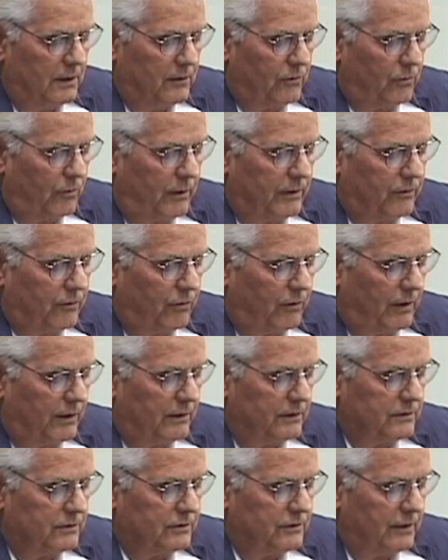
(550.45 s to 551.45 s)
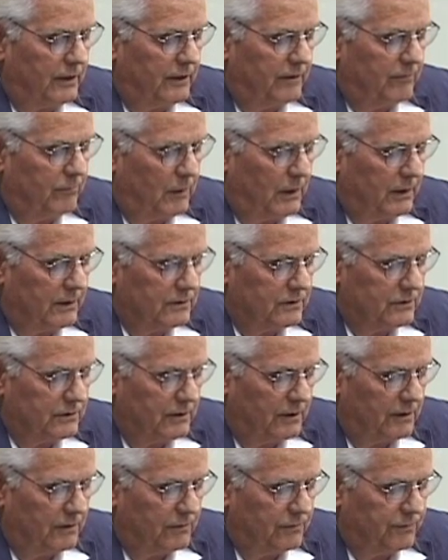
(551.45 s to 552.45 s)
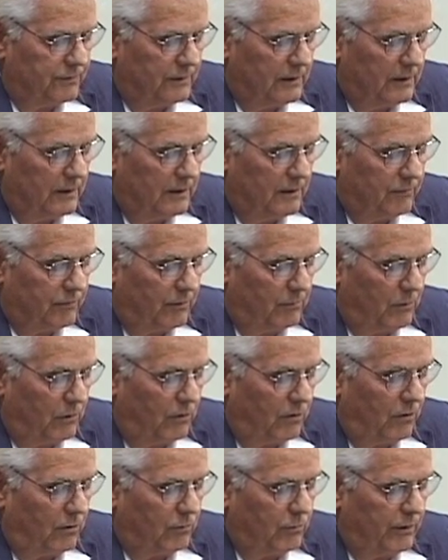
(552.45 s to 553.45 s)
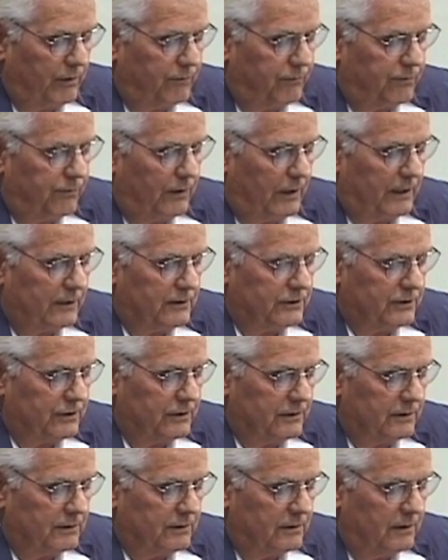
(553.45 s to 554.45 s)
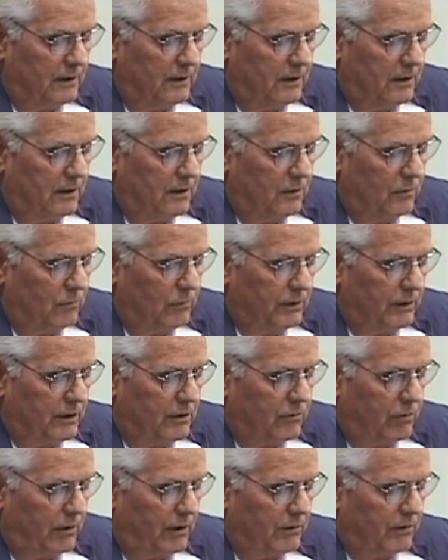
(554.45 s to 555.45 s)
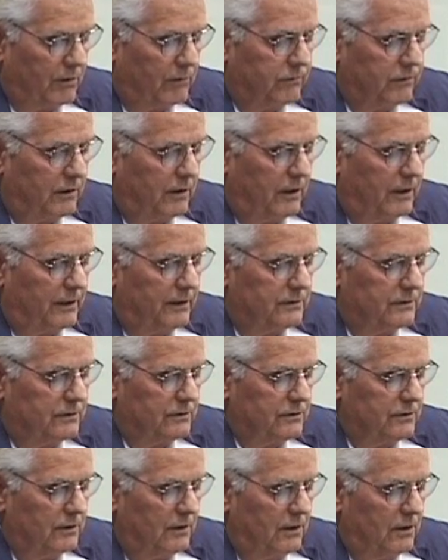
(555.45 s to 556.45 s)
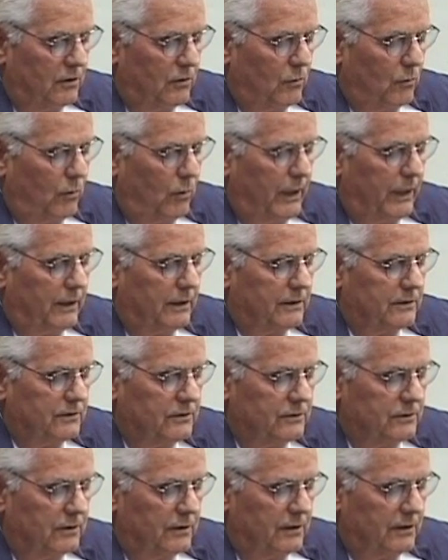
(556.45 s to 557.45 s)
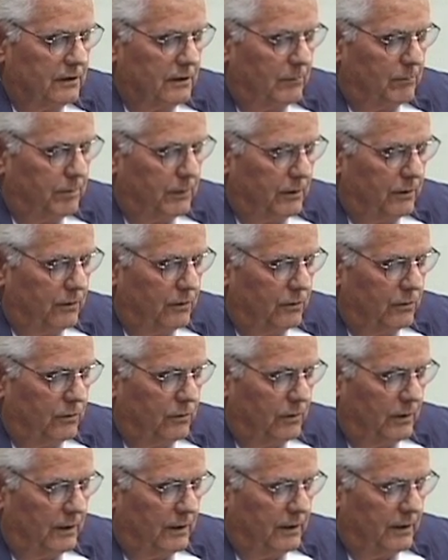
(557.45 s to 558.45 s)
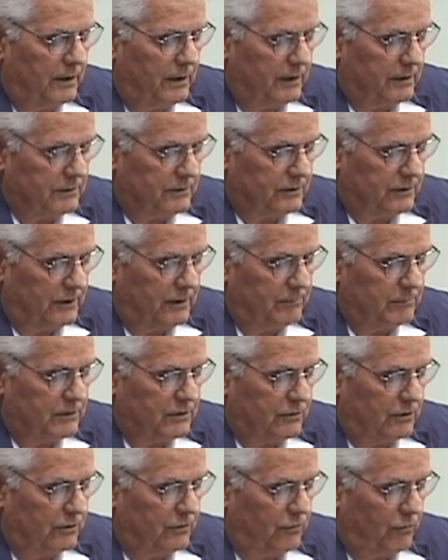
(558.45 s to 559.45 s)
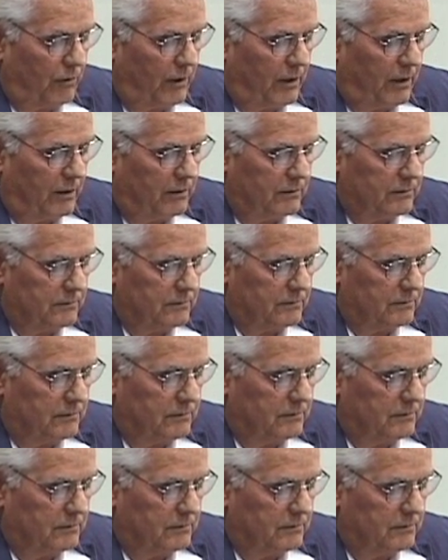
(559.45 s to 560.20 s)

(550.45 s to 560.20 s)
though I try to save myself from all reflection when a crown of lights winks in the blue and seems to drown.